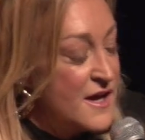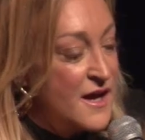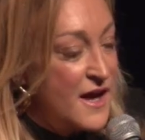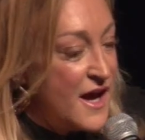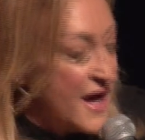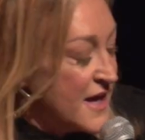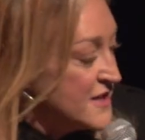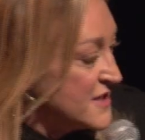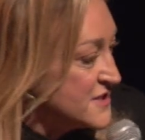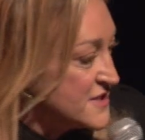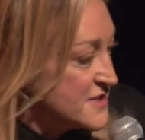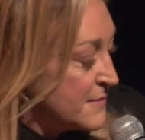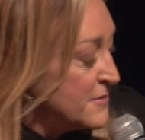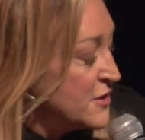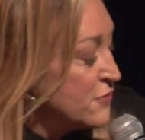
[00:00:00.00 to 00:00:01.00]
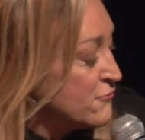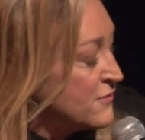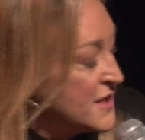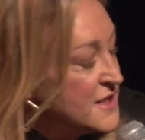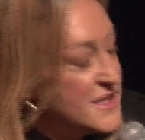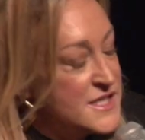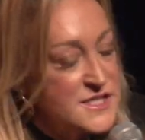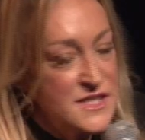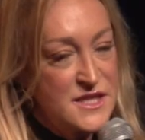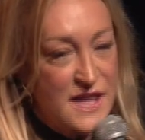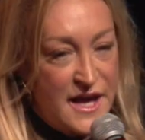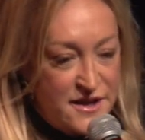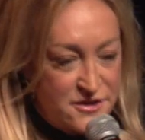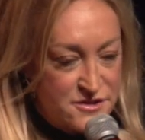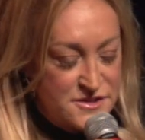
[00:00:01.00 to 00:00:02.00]
And you read these
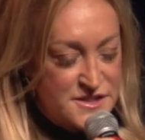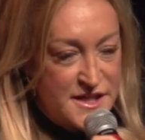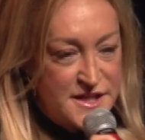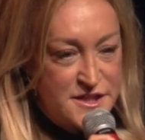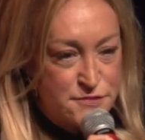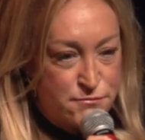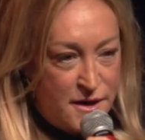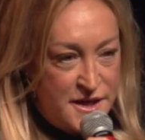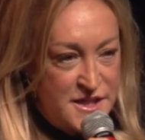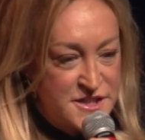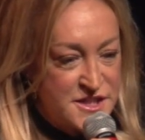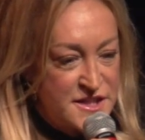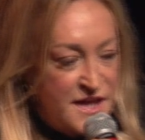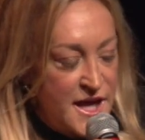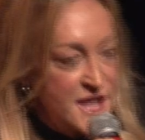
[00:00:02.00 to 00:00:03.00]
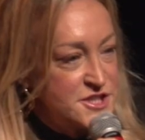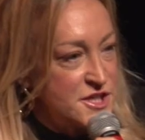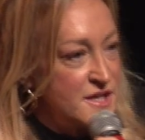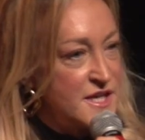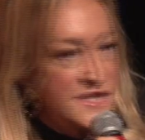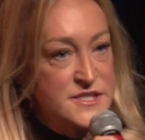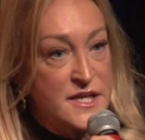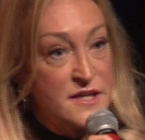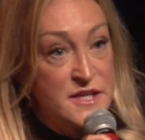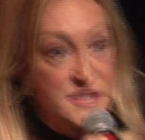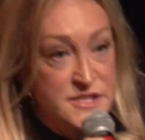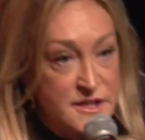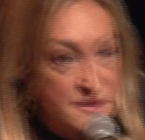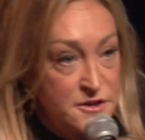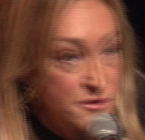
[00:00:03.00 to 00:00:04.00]
letters that he's writing to the agent, and he's like,
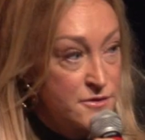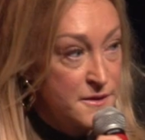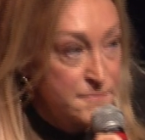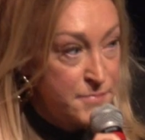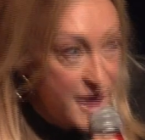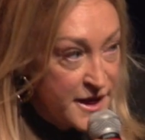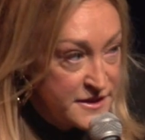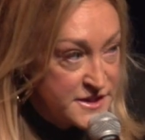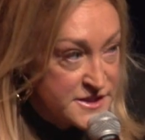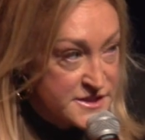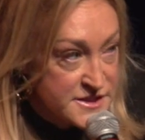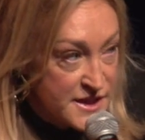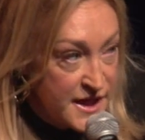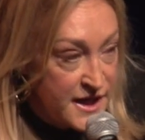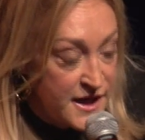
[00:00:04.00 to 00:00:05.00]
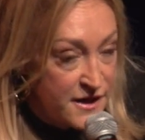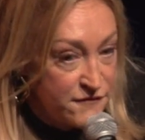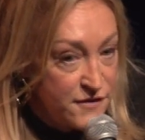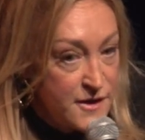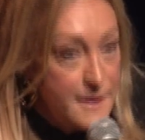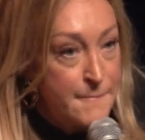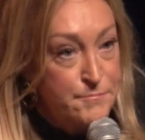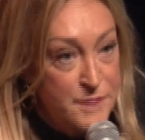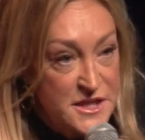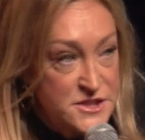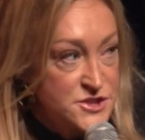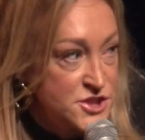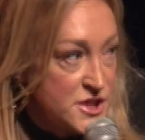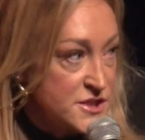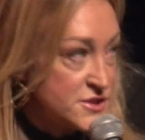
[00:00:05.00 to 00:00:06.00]
listen, you can buy this slave, but
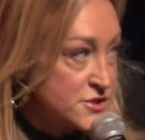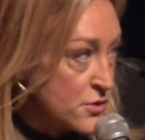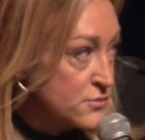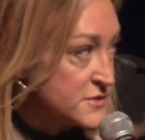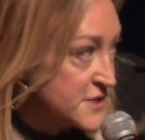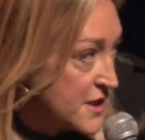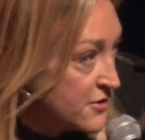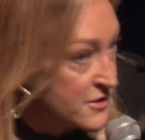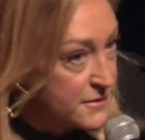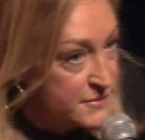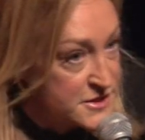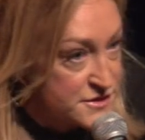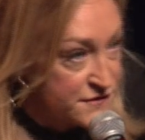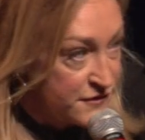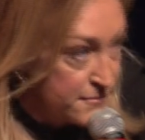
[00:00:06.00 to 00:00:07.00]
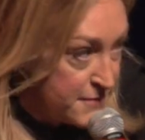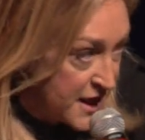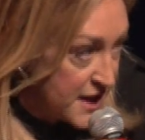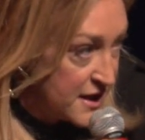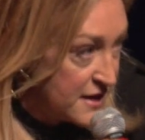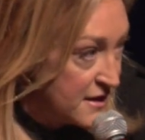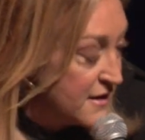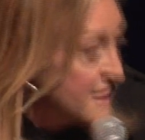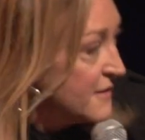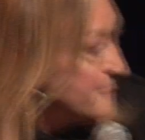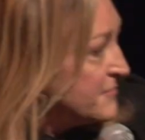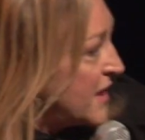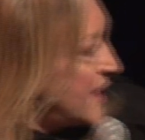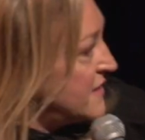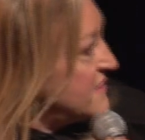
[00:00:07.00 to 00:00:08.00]
just don't tell them it's for me.
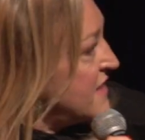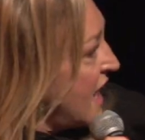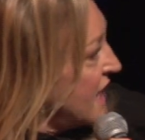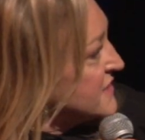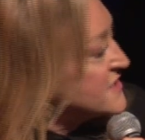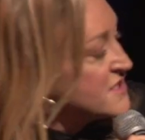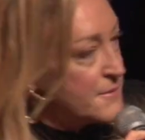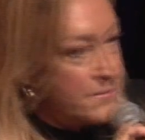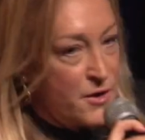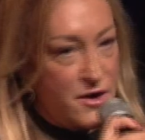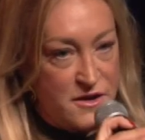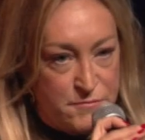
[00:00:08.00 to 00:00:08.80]
And that's the part of